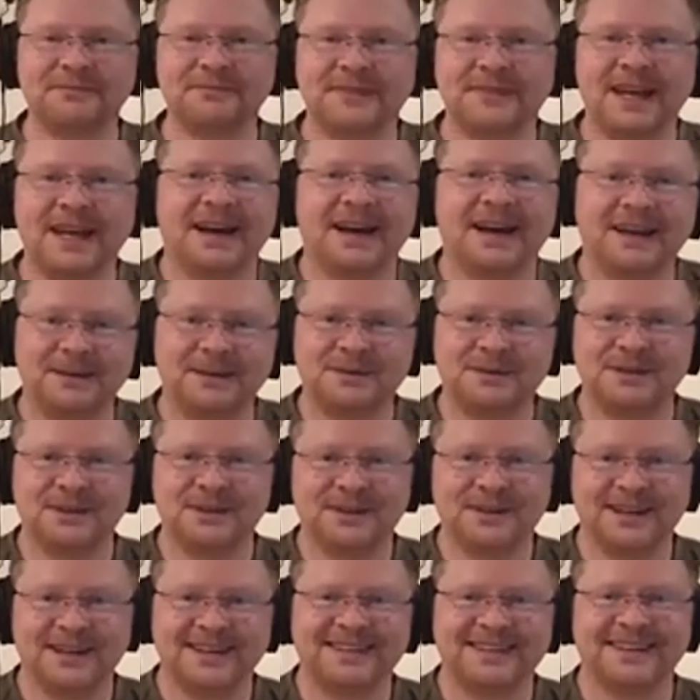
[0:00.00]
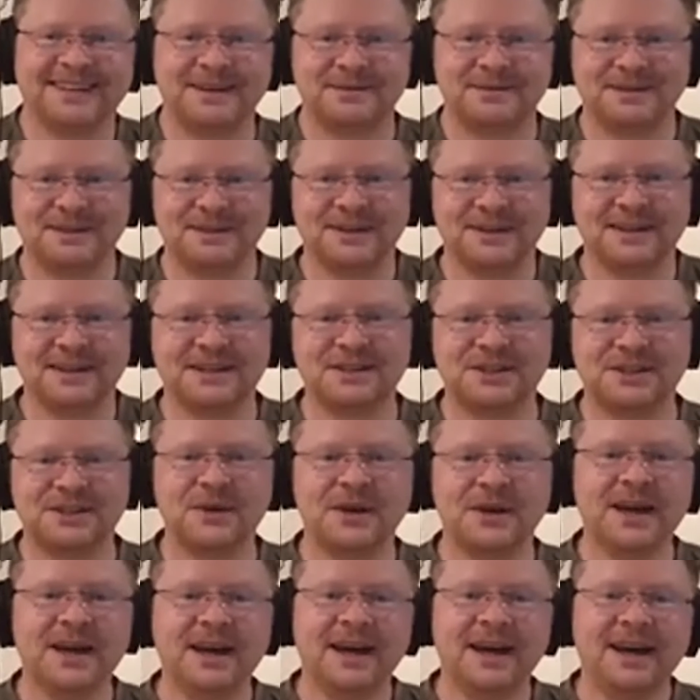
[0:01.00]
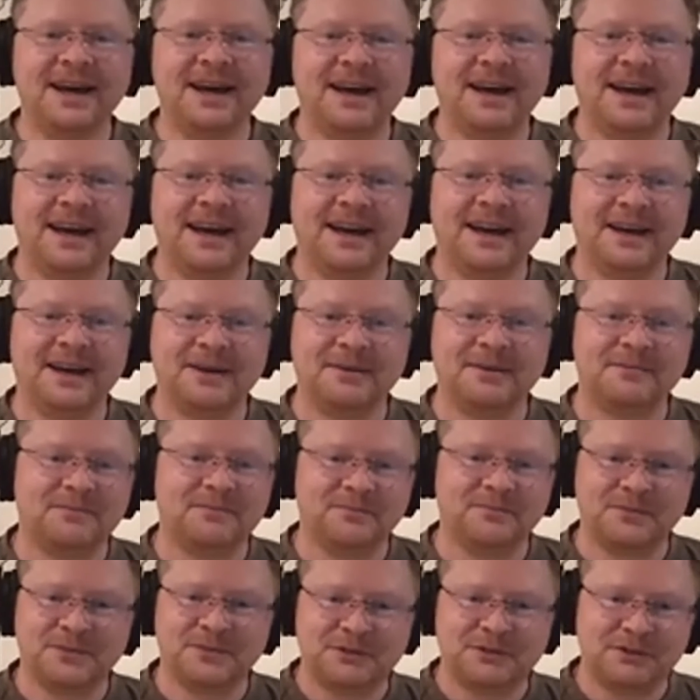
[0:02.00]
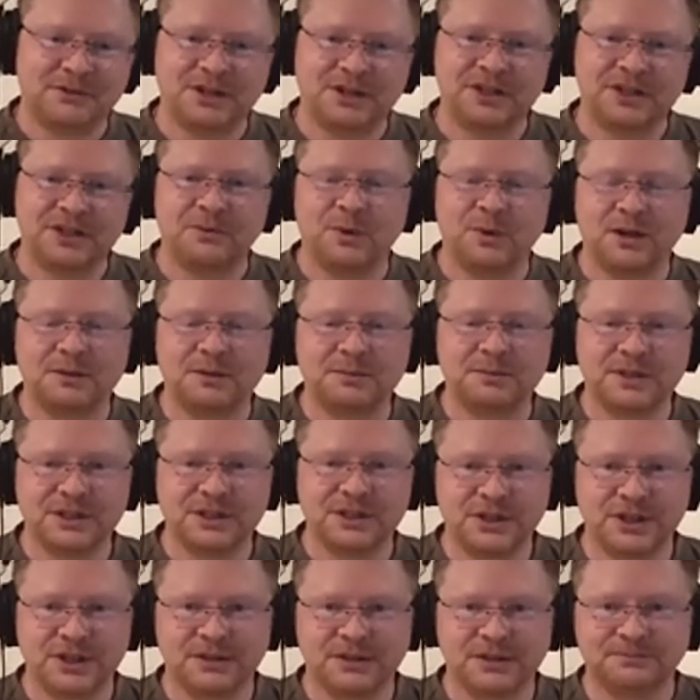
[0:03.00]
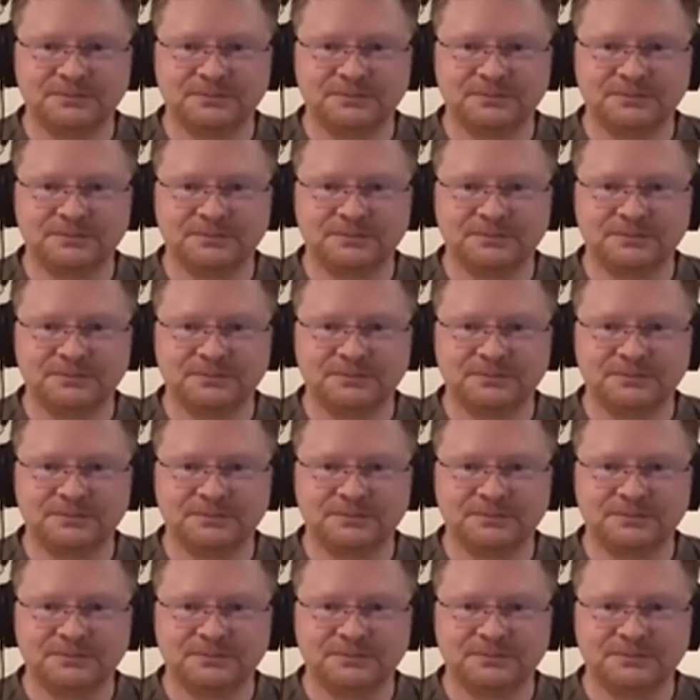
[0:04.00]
Yeah, absolutely. So, Rajat, welcome to the show.